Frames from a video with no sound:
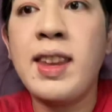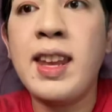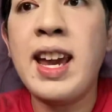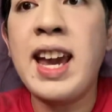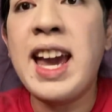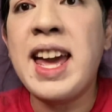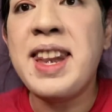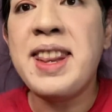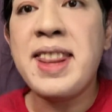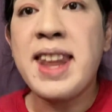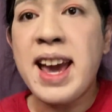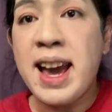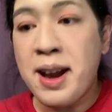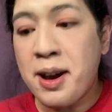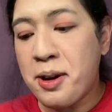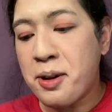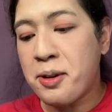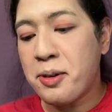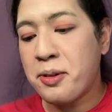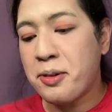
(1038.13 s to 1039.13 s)
And
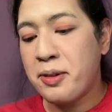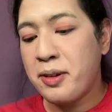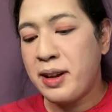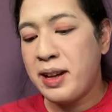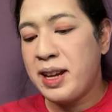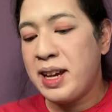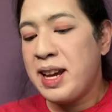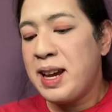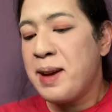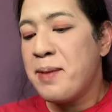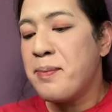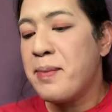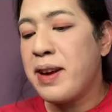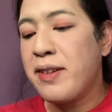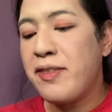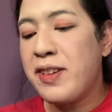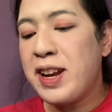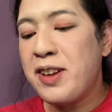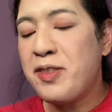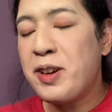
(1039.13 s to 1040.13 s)
now, my
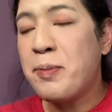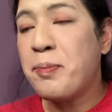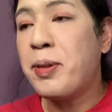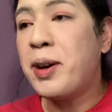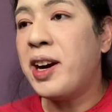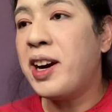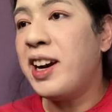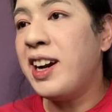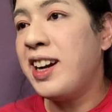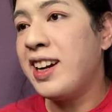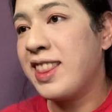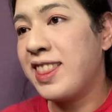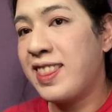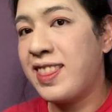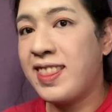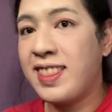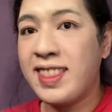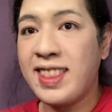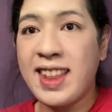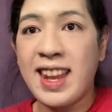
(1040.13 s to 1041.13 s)
favorite part,
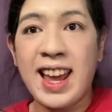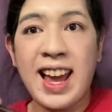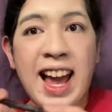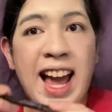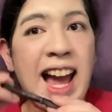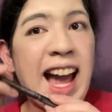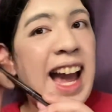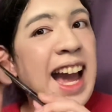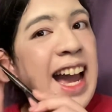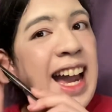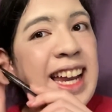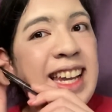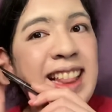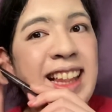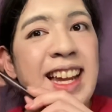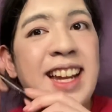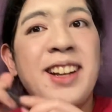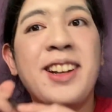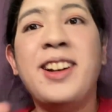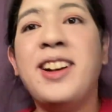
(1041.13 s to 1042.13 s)

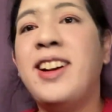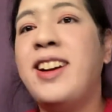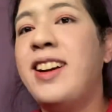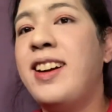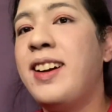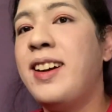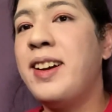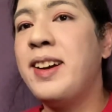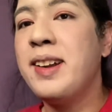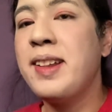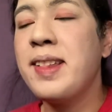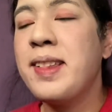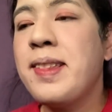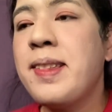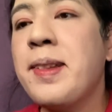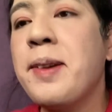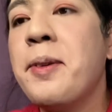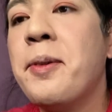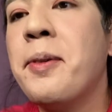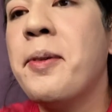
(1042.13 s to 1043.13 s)
eyeliner.
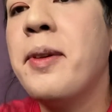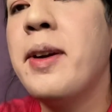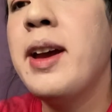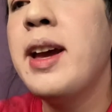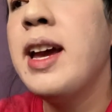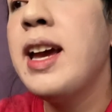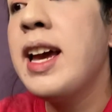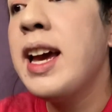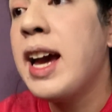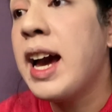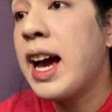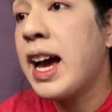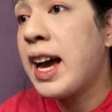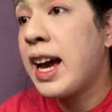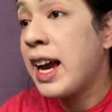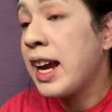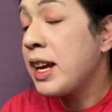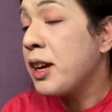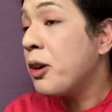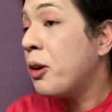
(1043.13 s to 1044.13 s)
So,
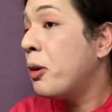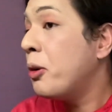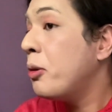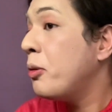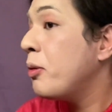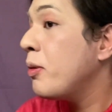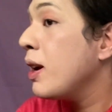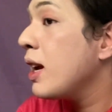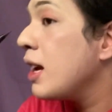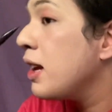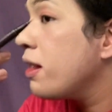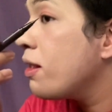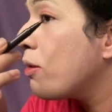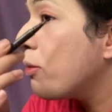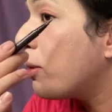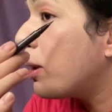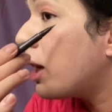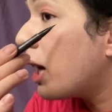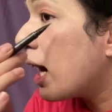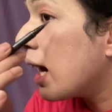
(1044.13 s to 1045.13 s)
I always
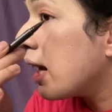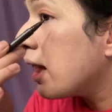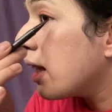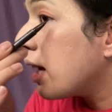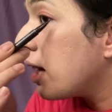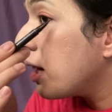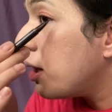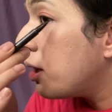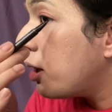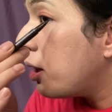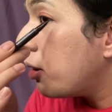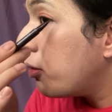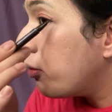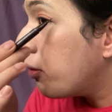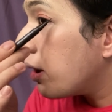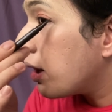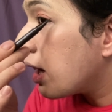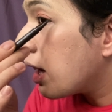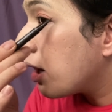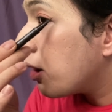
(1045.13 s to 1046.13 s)
wear eyeliner
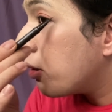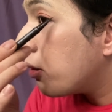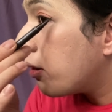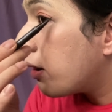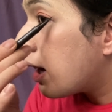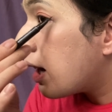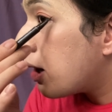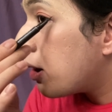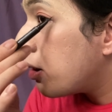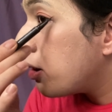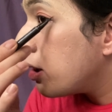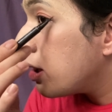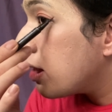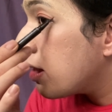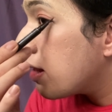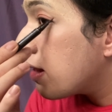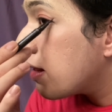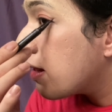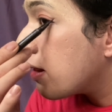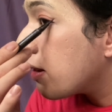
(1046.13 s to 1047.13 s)
when I go out,
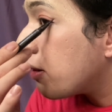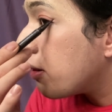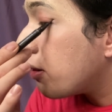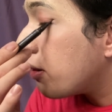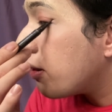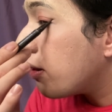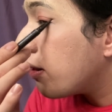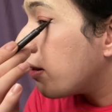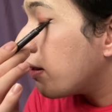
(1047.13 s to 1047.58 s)
so